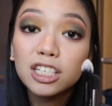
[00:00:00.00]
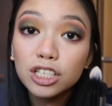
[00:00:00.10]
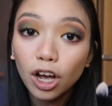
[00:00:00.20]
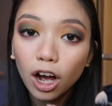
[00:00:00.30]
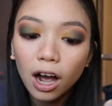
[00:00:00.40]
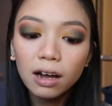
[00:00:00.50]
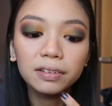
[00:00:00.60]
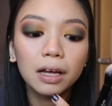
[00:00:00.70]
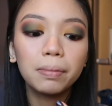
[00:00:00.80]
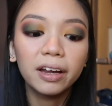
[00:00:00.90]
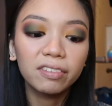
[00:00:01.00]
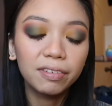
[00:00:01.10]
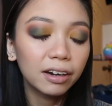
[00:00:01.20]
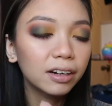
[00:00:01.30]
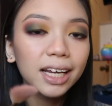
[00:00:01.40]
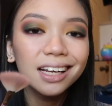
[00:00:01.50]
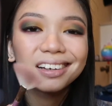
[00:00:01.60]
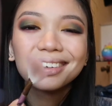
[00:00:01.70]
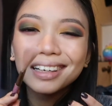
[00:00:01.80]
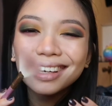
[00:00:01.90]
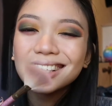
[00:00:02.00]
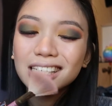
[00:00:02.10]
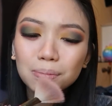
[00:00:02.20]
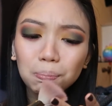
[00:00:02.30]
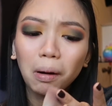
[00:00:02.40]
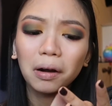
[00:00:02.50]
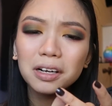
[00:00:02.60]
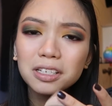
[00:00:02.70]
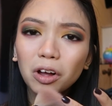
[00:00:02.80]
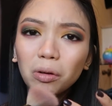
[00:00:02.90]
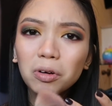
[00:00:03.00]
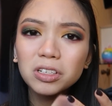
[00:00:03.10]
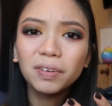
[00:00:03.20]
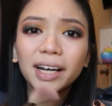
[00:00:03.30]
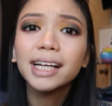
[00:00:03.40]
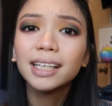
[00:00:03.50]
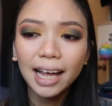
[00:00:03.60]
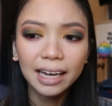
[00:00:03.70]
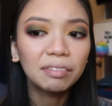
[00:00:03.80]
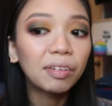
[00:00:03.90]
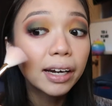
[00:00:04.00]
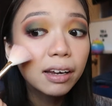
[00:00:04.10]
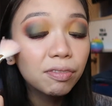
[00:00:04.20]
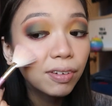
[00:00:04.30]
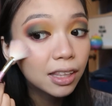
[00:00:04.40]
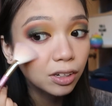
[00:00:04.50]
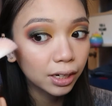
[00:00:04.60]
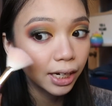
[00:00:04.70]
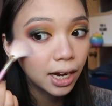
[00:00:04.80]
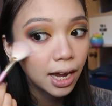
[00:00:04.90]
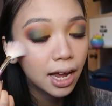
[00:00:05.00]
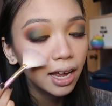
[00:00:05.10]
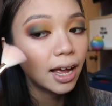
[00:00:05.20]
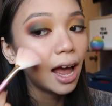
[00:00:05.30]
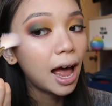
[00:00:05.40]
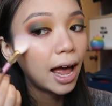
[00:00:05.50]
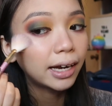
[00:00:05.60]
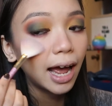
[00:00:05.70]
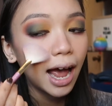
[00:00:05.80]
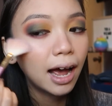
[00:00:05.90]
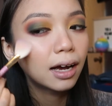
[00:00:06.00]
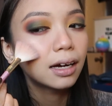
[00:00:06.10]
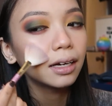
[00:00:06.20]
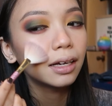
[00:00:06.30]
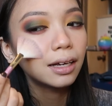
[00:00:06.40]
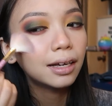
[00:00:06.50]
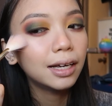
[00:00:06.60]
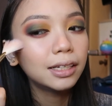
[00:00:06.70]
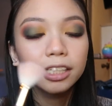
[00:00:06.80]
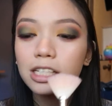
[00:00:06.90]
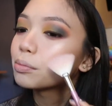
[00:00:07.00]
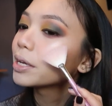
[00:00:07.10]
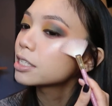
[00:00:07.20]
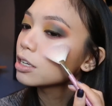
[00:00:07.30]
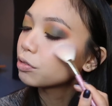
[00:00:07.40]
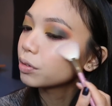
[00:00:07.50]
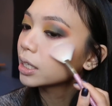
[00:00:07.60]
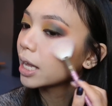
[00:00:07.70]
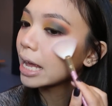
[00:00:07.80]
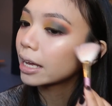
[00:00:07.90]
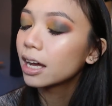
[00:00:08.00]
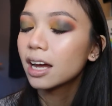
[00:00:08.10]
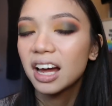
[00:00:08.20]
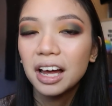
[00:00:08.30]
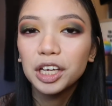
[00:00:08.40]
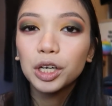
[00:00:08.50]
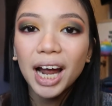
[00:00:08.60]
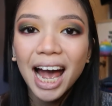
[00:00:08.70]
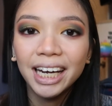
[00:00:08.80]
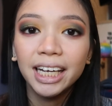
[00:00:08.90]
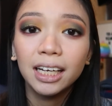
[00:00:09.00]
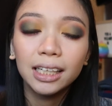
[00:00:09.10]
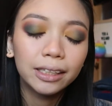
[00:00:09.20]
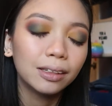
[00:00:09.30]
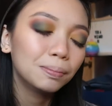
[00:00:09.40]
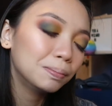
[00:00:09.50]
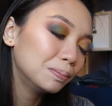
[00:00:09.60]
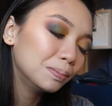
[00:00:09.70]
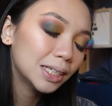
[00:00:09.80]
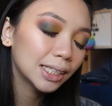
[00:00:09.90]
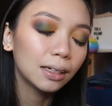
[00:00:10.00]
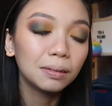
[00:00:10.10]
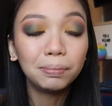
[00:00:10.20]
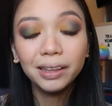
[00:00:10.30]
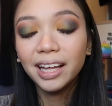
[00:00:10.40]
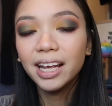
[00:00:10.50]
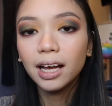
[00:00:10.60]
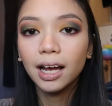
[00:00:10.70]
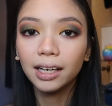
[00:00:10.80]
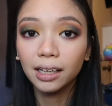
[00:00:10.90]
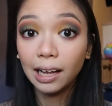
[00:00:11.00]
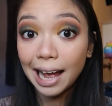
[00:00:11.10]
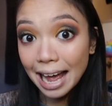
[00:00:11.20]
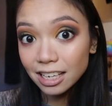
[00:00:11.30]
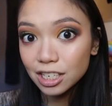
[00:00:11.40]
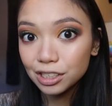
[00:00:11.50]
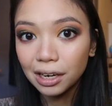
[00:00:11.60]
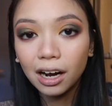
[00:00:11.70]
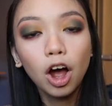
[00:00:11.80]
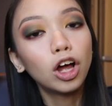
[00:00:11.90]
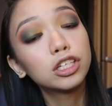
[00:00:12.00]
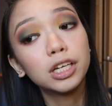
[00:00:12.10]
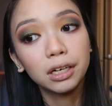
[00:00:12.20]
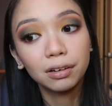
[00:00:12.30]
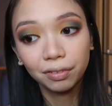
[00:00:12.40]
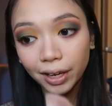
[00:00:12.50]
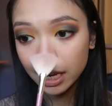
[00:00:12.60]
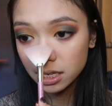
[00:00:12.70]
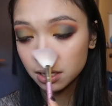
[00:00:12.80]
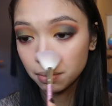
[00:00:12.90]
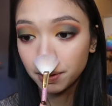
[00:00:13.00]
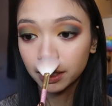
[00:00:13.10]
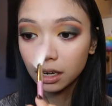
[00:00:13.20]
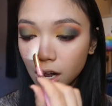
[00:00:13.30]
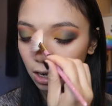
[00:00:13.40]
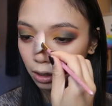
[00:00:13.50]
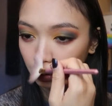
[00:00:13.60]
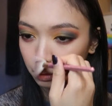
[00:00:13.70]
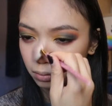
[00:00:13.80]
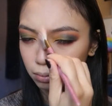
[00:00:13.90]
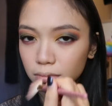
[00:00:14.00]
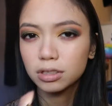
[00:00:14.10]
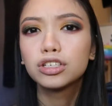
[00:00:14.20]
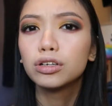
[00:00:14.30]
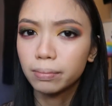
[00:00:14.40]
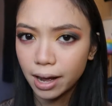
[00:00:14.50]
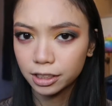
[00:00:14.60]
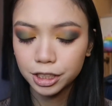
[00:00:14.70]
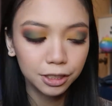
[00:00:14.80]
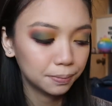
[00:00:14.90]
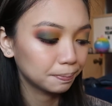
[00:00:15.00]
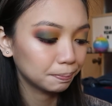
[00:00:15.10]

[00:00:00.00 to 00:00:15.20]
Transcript: soft, very sparse, almost very light, very feathery, and it just makes you feel like you're adding a little bling, a little extra onto your face, but not too much.